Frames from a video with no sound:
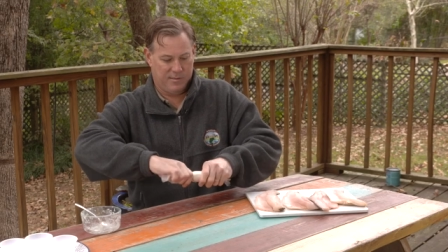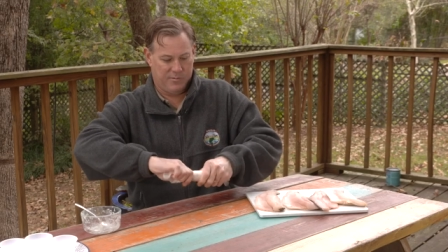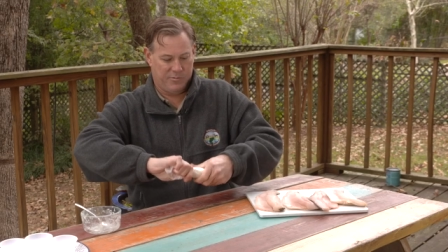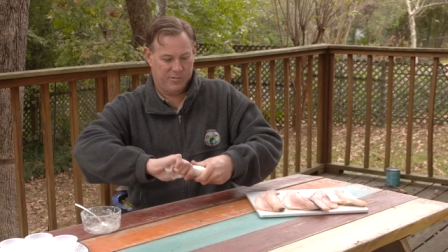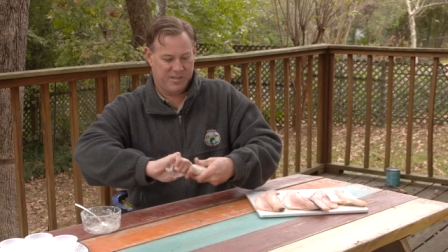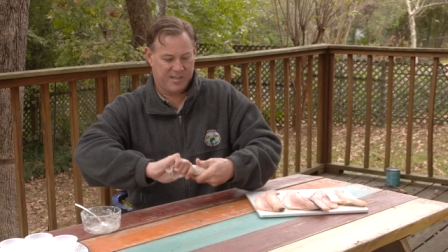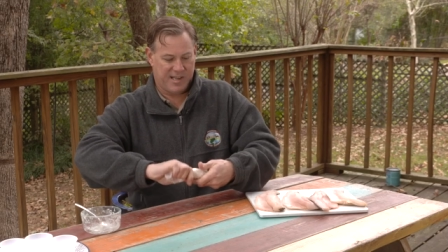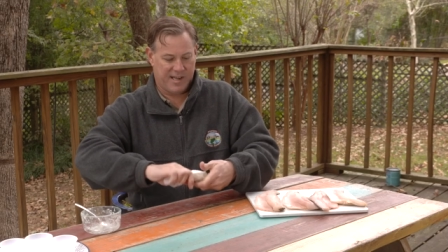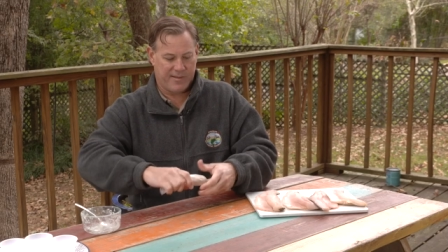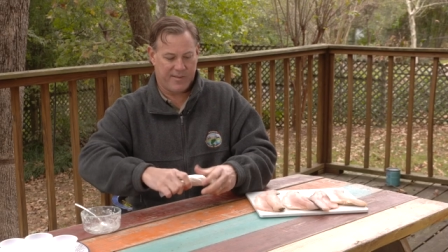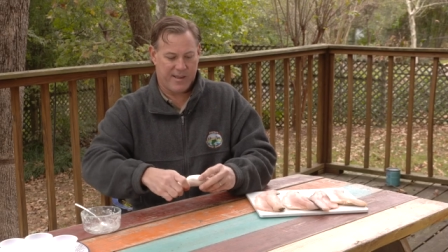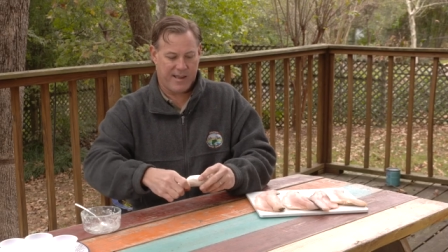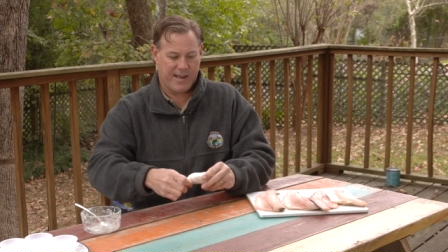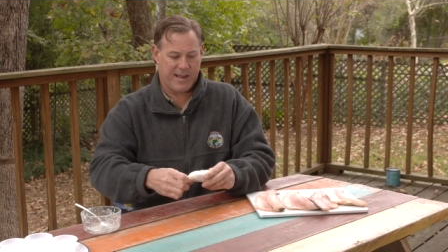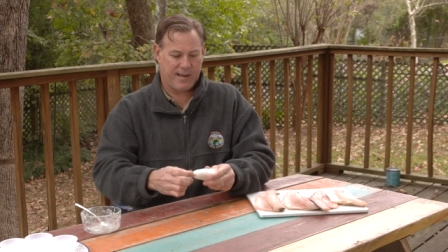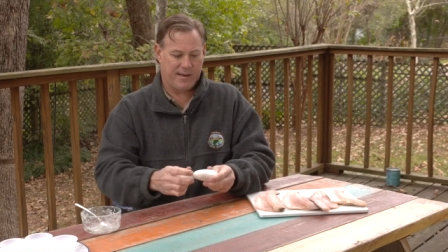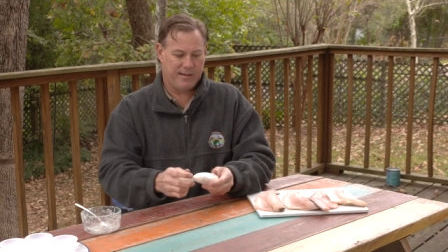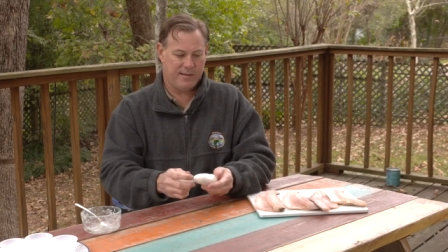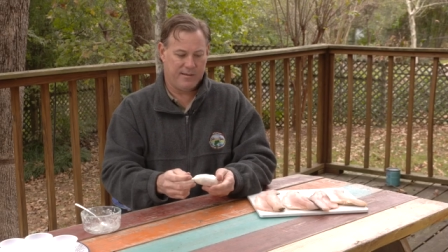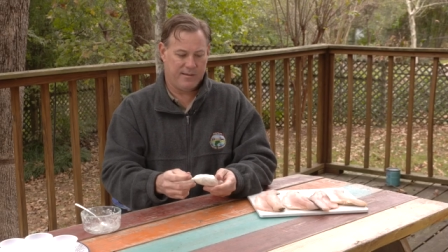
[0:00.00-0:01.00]
We'll take
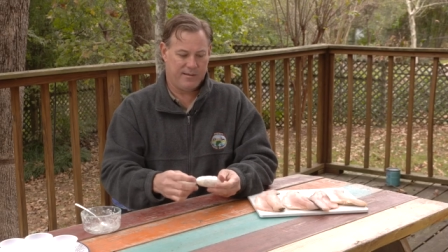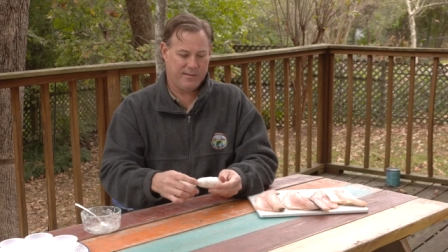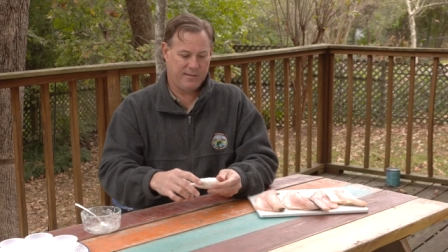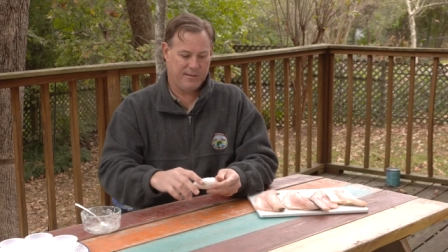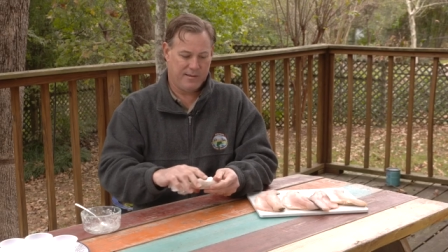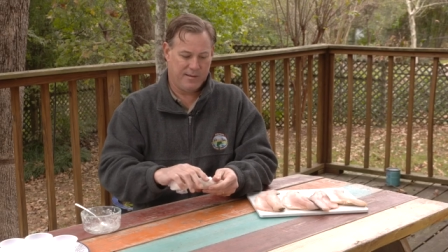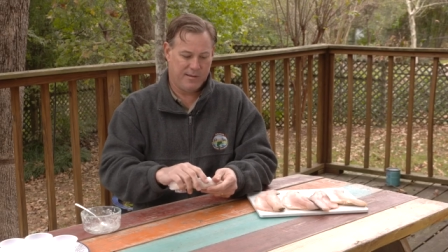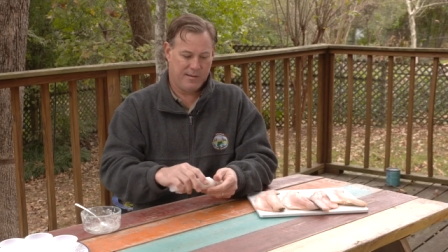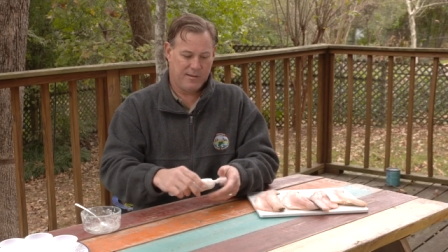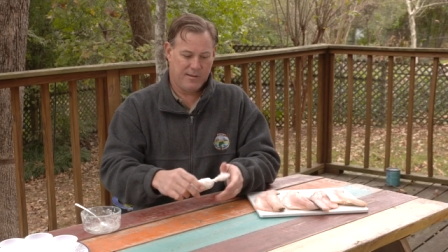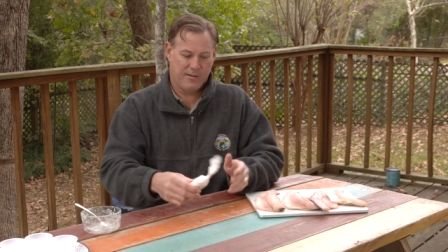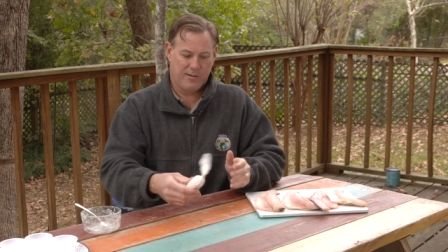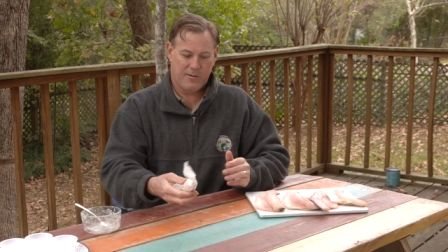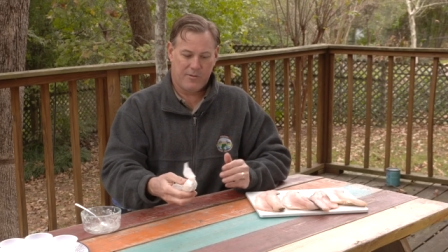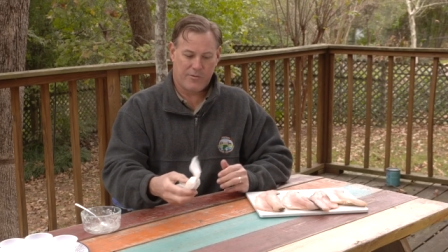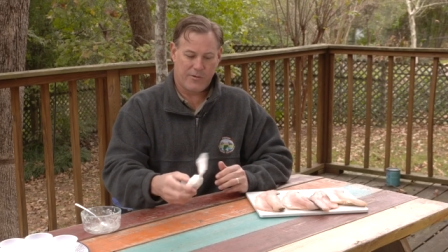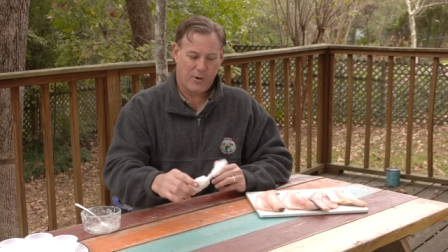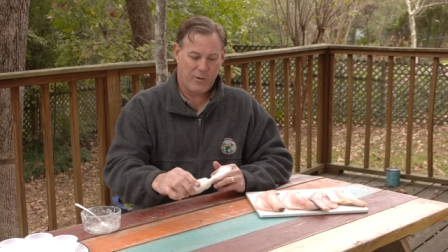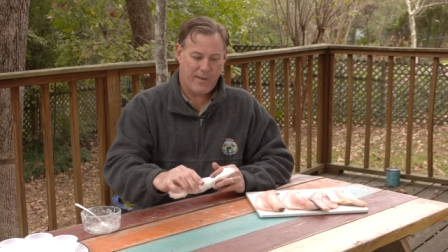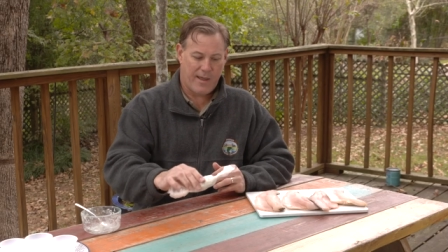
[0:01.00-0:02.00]
that,
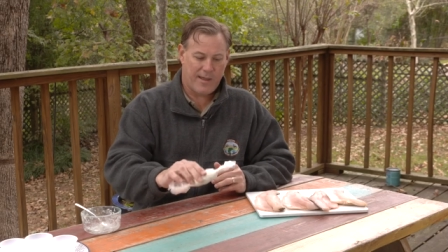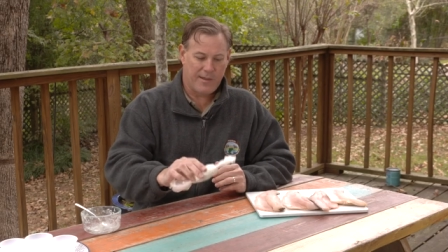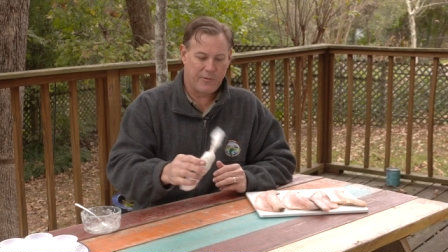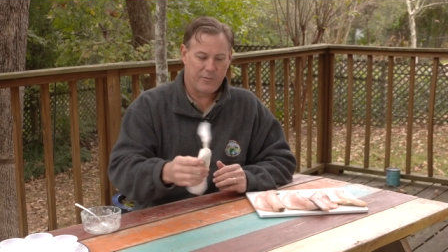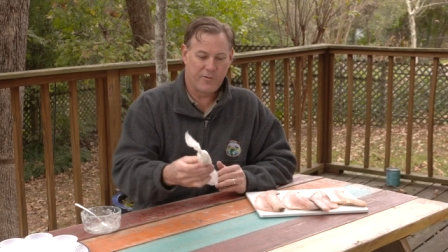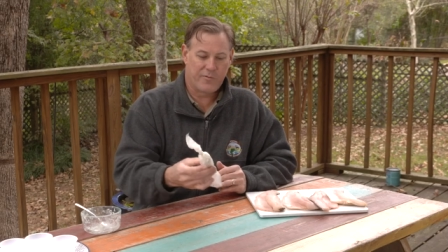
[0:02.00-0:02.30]
throw that in